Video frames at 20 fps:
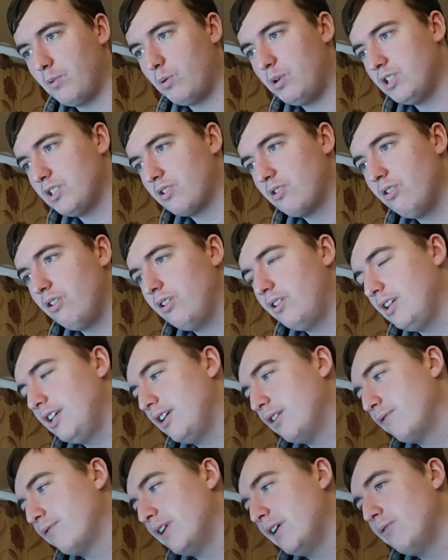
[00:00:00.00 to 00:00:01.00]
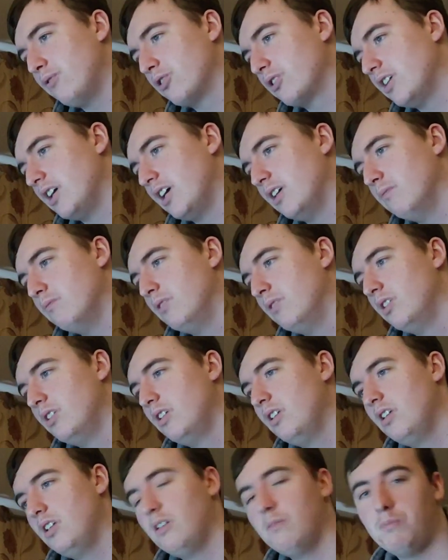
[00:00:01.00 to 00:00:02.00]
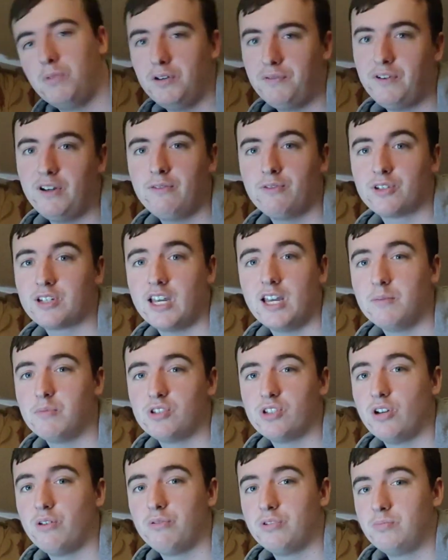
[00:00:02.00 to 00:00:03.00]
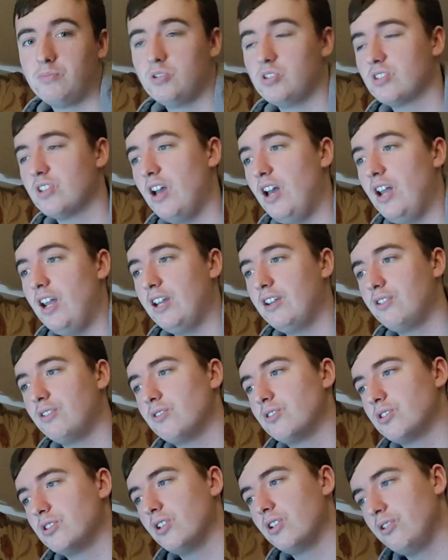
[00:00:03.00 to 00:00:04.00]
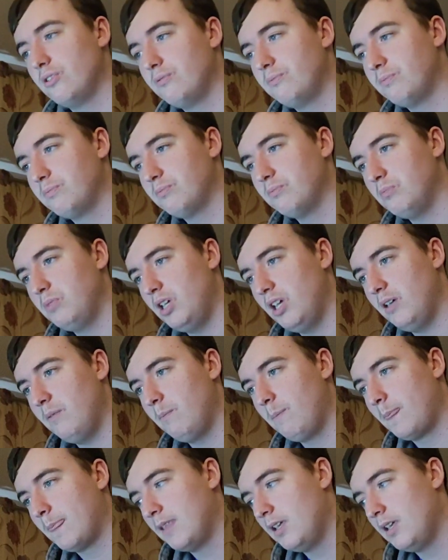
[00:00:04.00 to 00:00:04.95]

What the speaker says: What's currently your favorite game? My favorite game has always been Skylanders, so yeah.